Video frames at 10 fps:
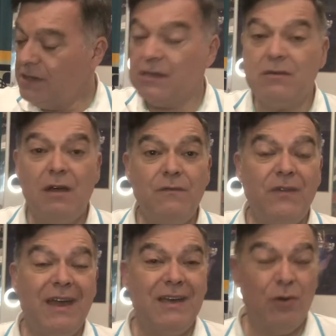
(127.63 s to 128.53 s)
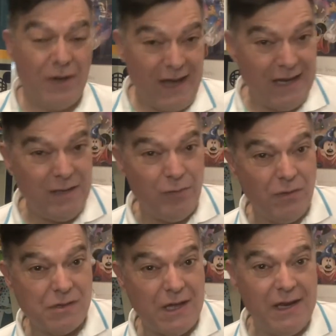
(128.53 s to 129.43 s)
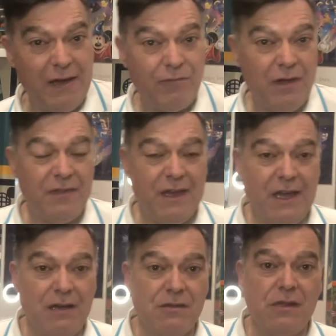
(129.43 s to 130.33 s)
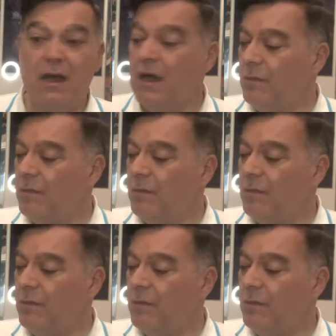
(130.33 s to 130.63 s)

so don't forget your cables and everything else,